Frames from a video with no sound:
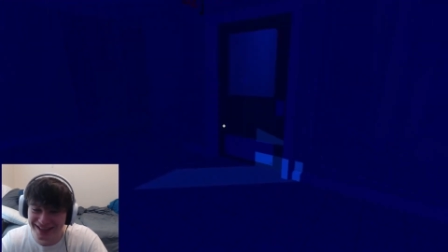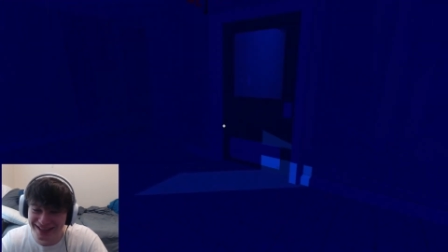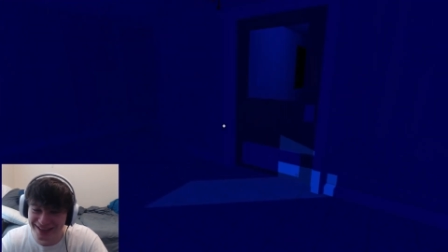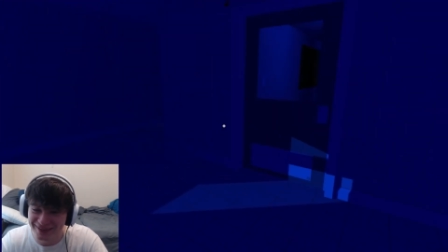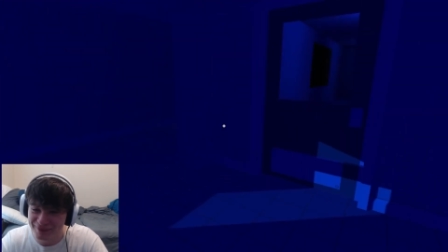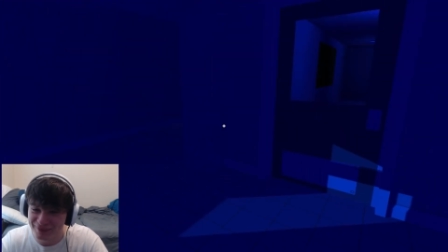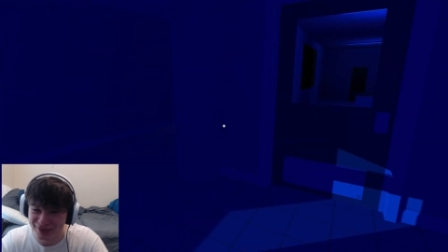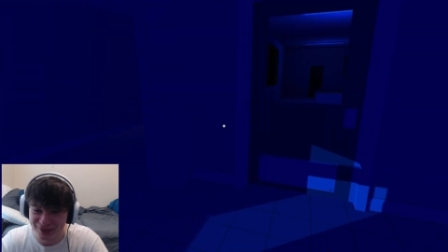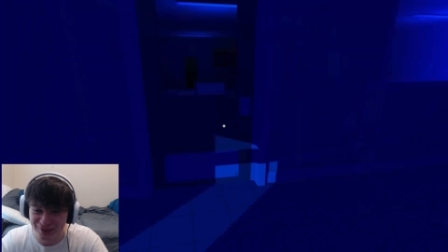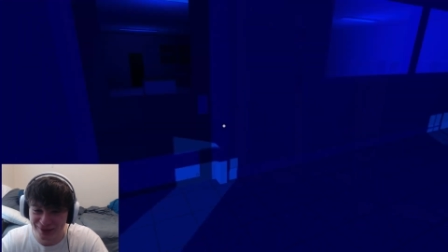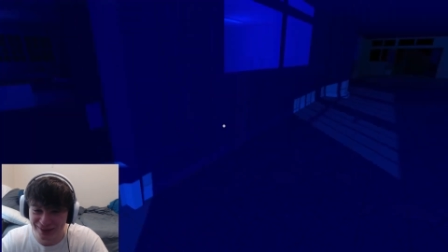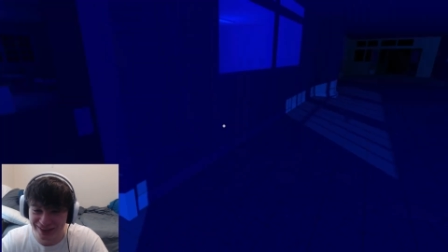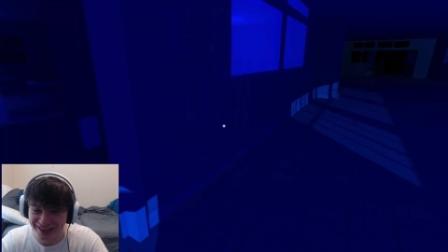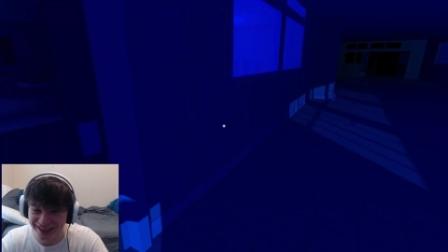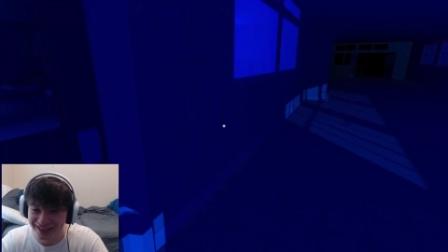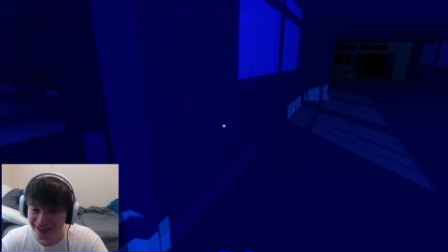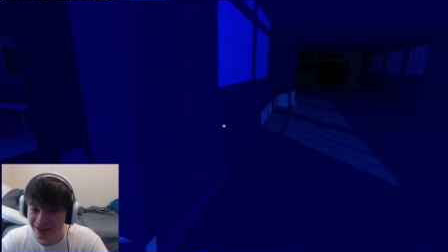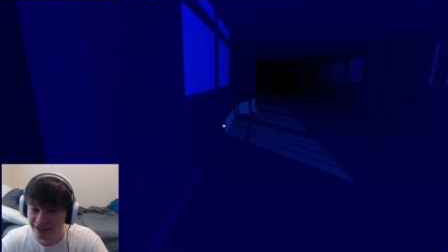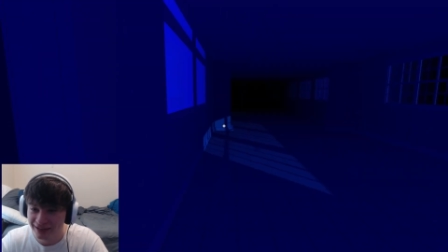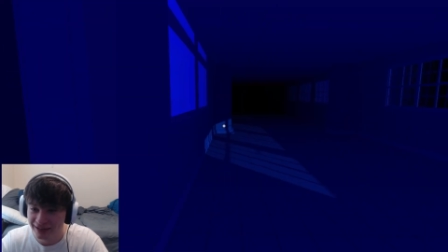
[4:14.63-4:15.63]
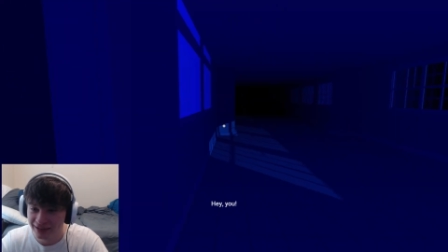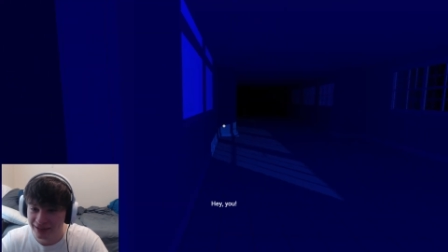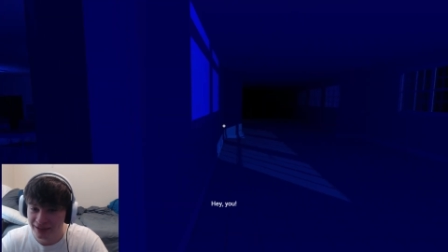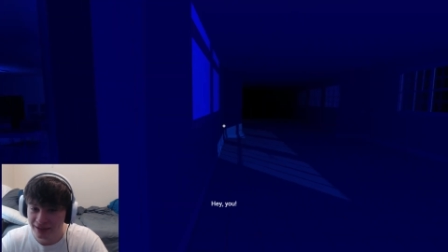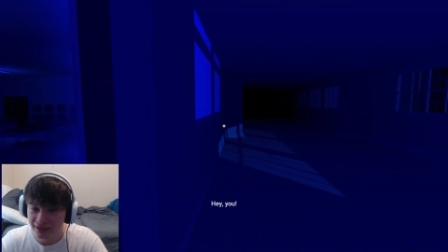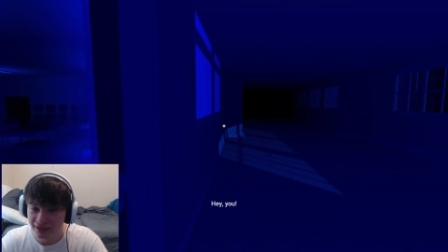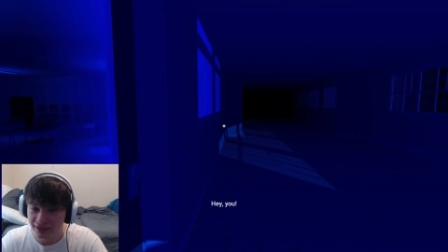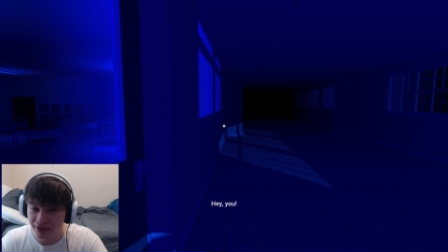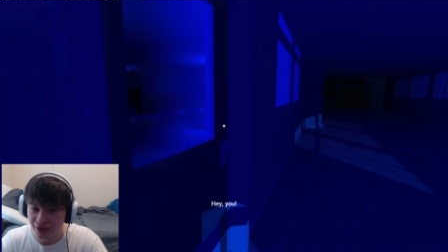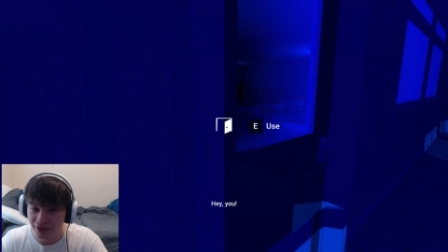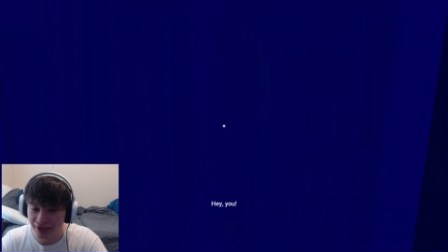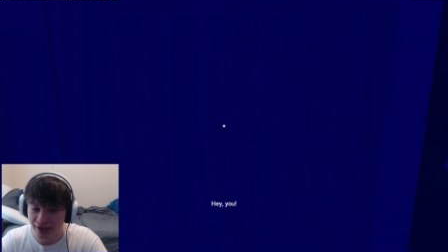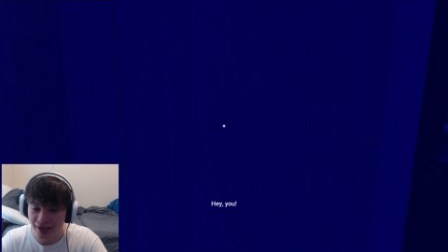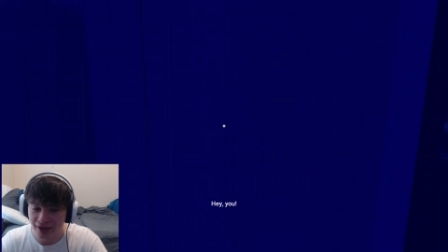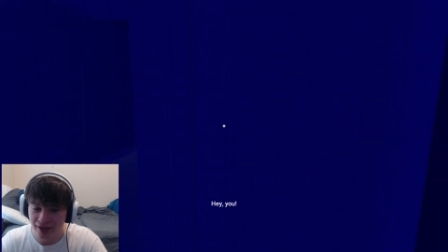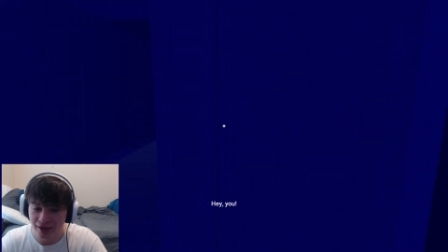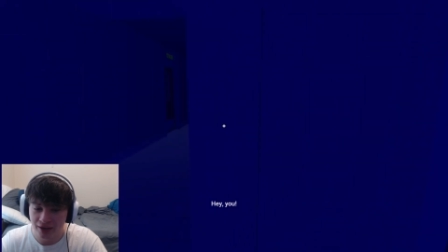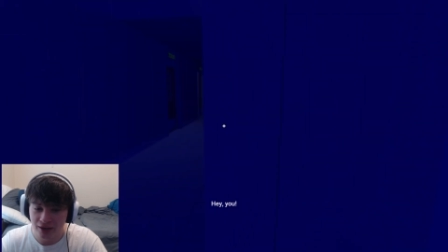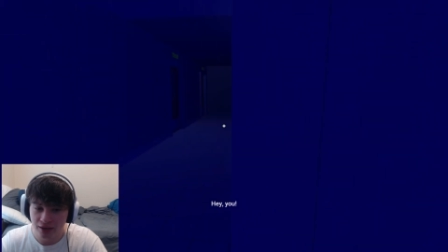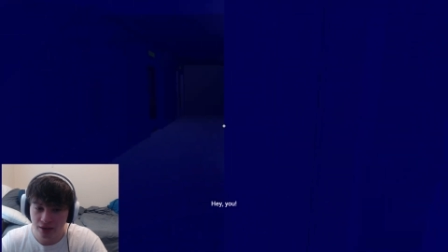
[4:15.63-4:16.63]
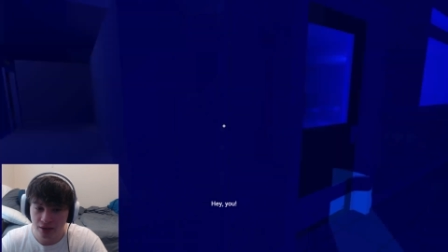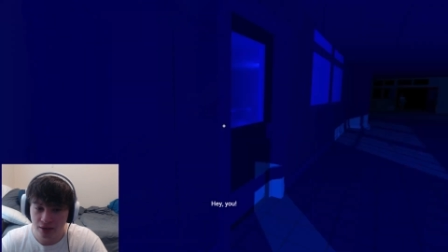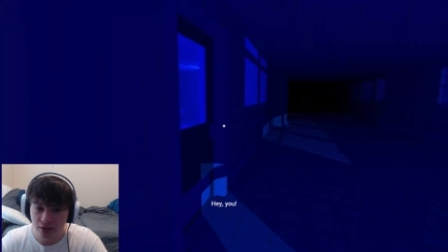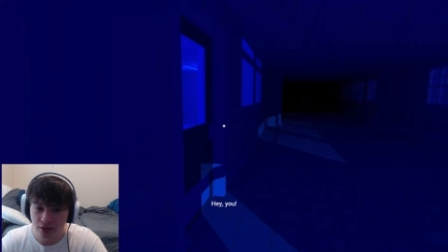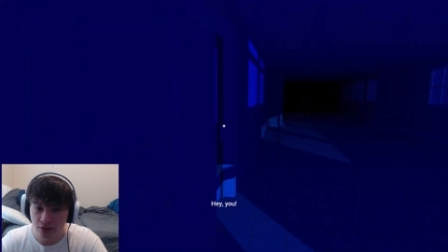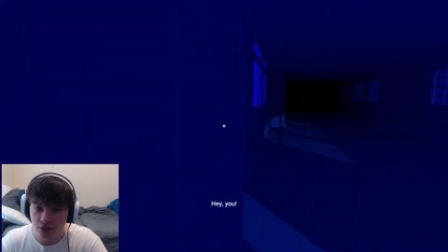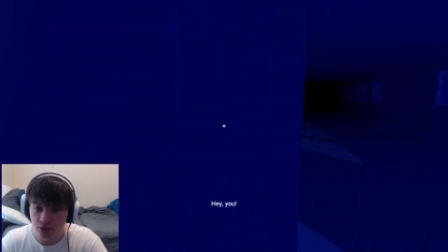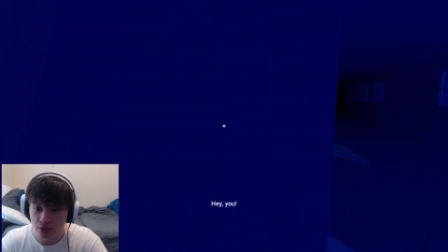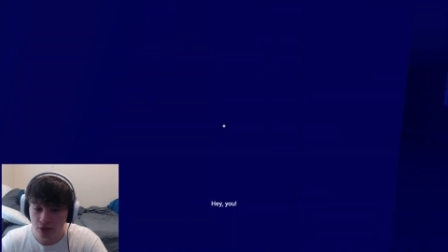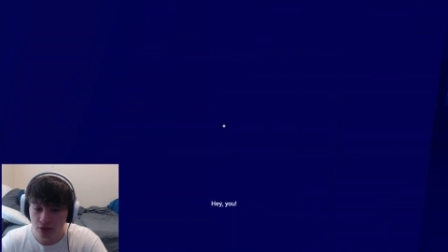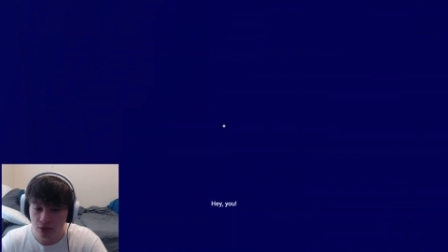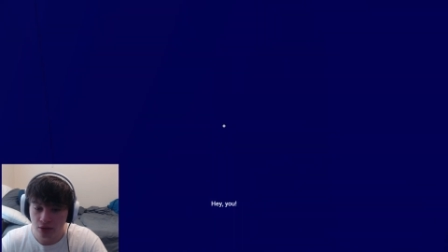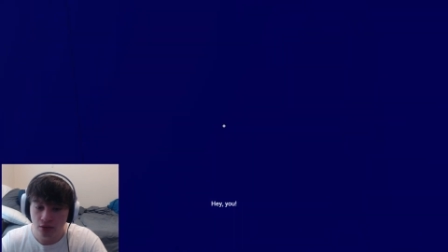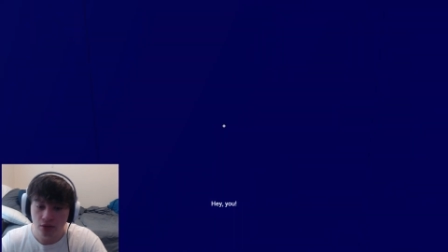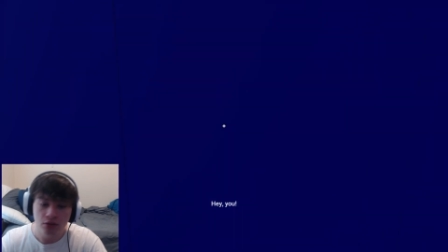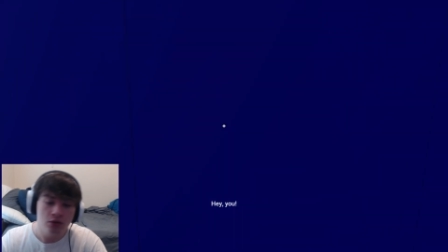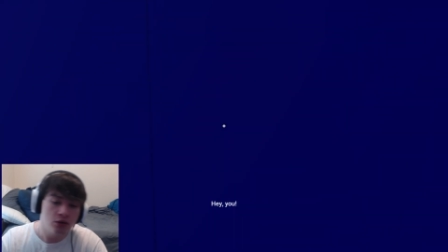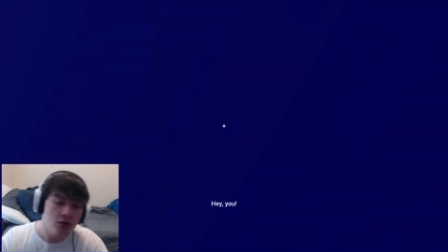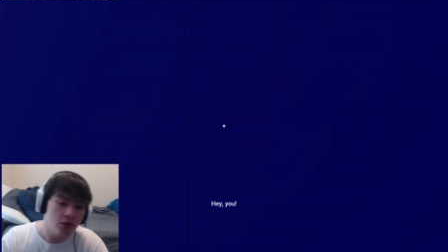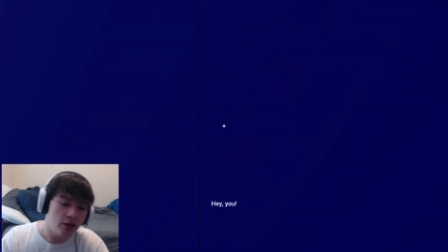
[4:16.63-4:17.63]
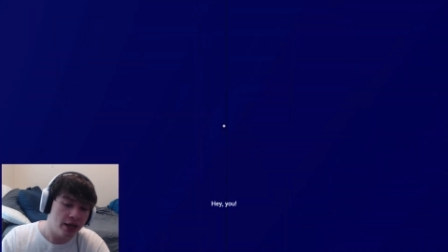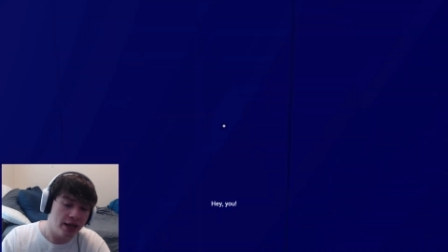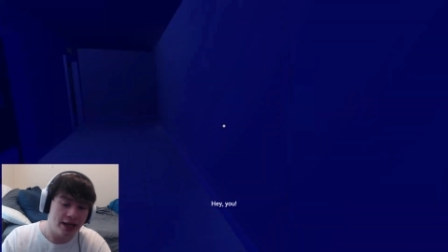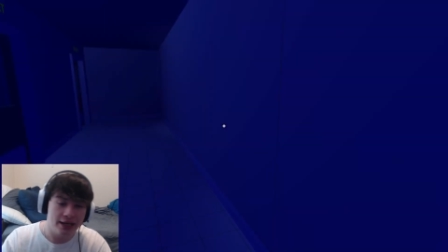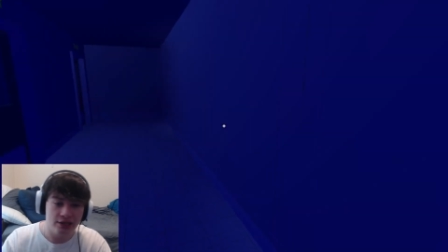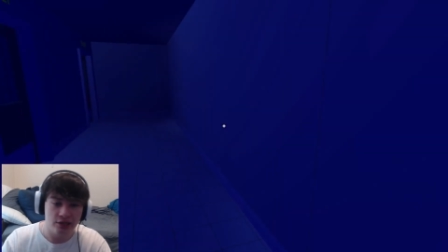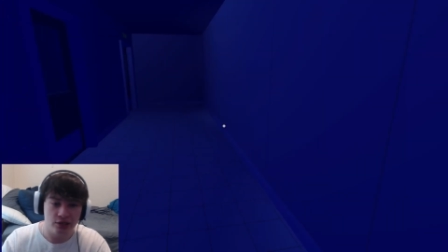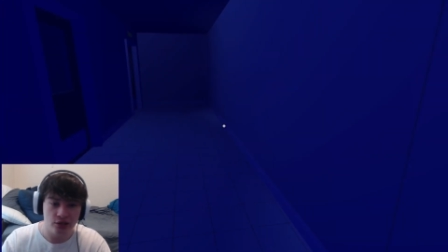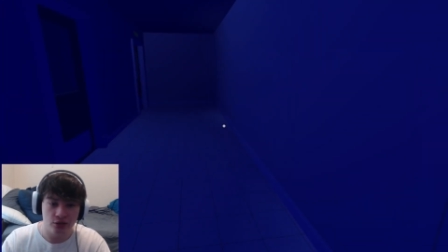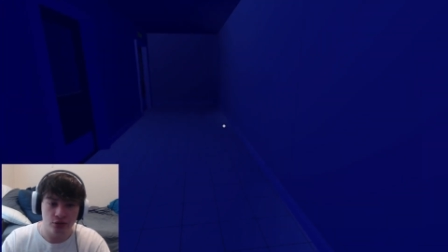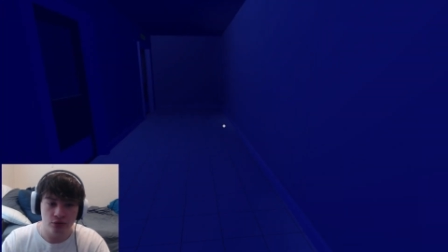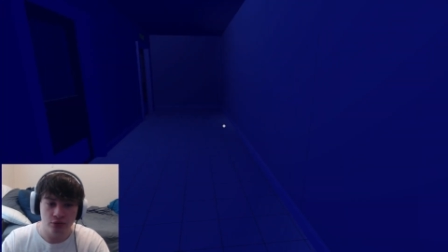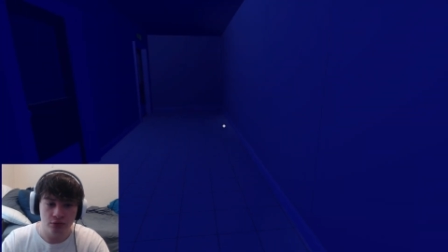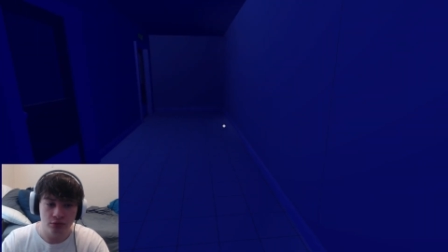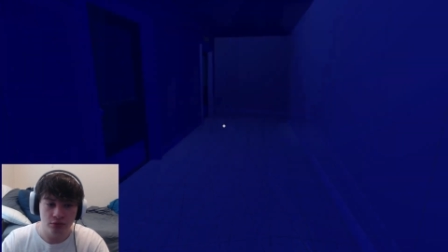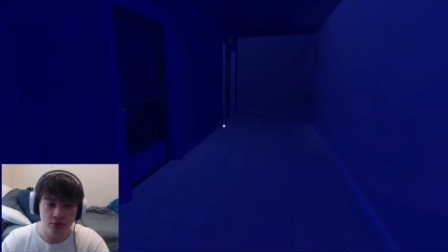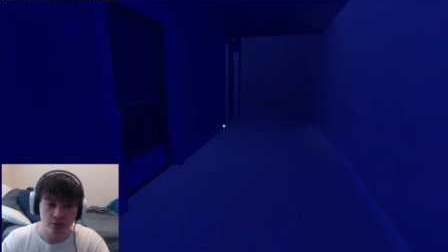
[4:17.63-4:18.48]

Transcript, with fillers: I'm sorry. Okay. Hey, you.